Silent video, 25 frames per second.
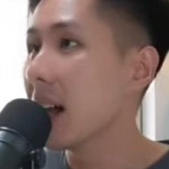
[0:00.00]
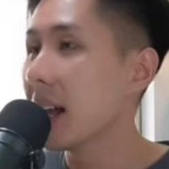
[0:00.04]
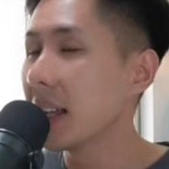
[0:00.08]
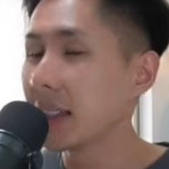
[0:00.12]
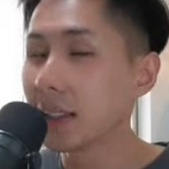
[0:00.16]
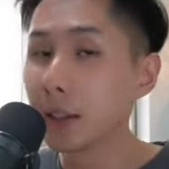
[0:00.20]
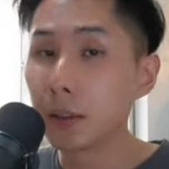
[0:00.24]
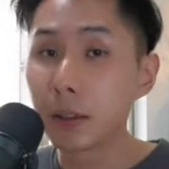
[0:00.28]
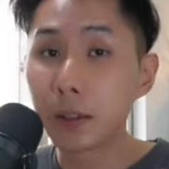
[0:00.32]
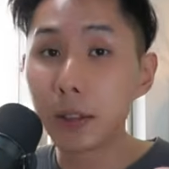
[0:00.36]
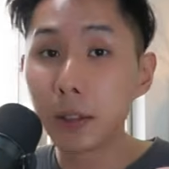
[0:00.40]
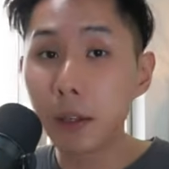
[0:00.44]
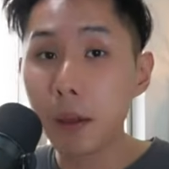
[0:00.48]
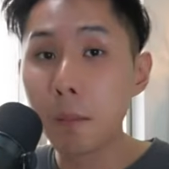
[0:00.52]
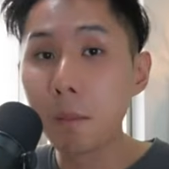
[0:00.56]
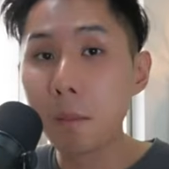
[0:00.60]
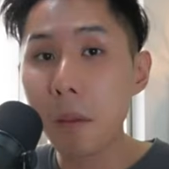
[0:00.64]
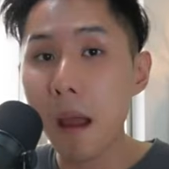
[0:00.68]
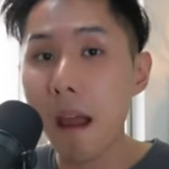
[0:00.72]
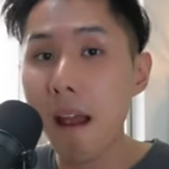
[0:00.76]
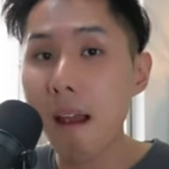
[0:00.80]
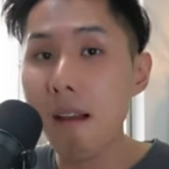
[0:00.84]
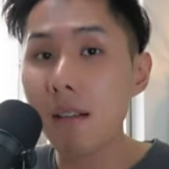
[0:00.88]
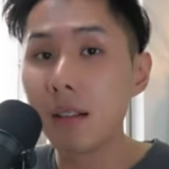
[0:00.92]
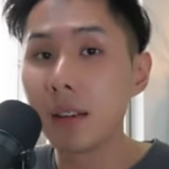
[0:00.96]
So to
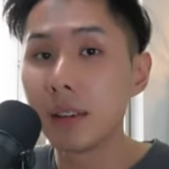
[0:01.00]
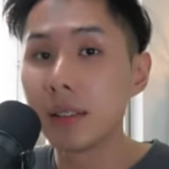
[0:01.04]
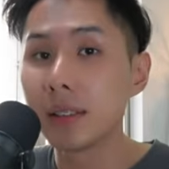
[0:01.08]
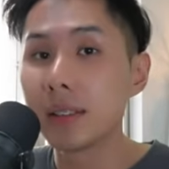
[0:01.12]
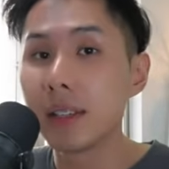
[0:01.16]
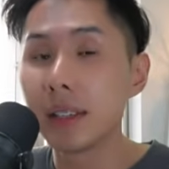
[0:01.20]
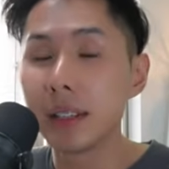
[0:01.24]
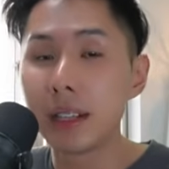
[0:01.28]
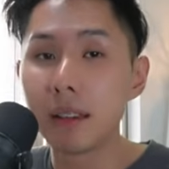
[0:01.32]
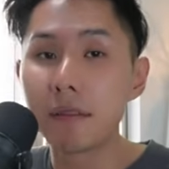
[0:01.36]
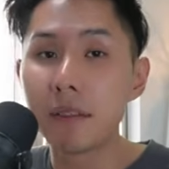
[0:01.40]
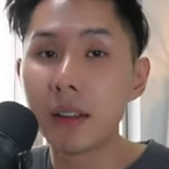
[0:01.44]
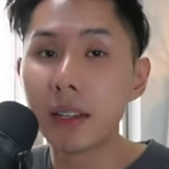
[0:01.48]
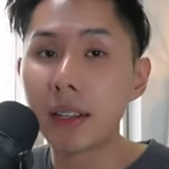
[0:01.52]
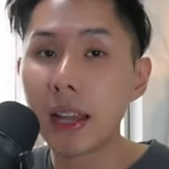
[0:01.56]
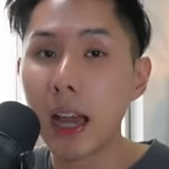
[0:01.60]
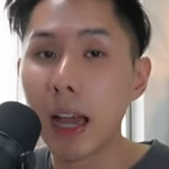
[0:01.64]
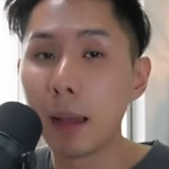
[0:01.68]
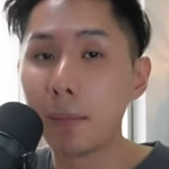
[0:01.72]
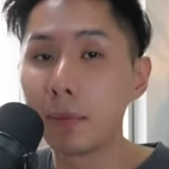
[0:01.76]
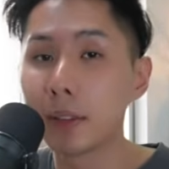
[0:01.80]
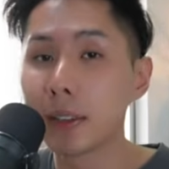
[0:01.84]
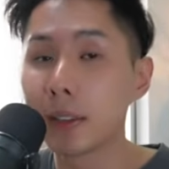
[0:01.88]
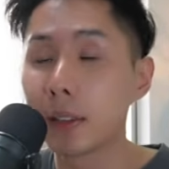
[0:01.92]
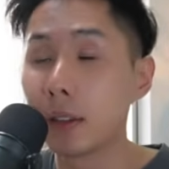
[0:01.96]
compare the different
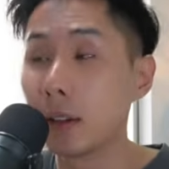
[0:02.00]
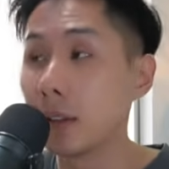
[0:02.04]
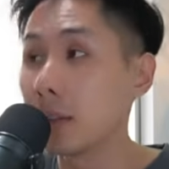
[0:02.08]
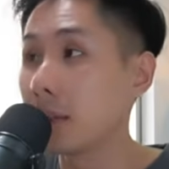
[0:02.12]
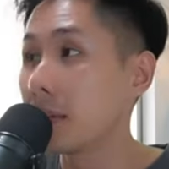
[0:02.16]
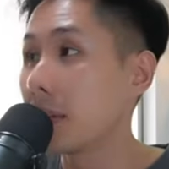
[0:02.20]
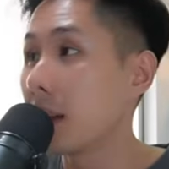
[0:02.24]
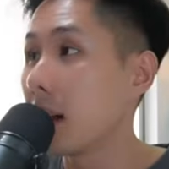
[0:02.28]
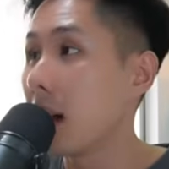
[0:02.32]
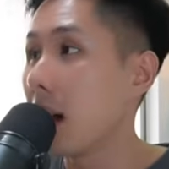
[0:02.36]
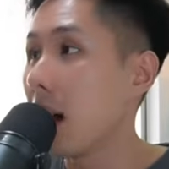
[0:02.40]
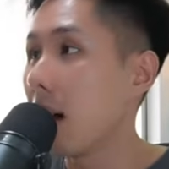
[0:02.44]
types of